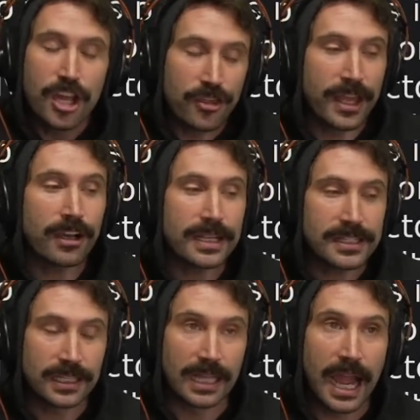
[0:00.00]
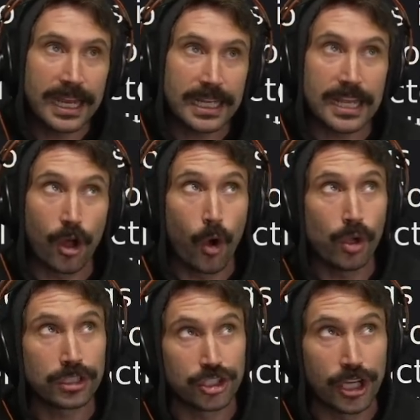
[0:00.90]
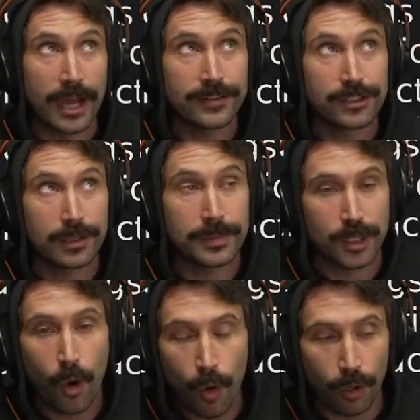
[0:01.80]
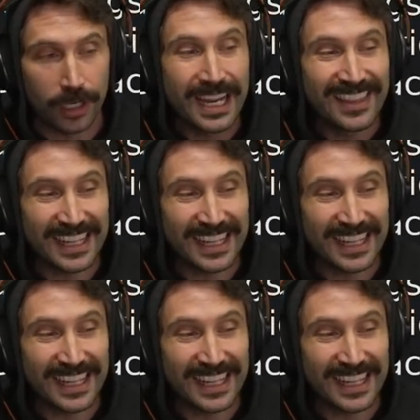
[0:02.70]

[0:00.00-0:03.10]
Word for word: There is a line in old JavaScript core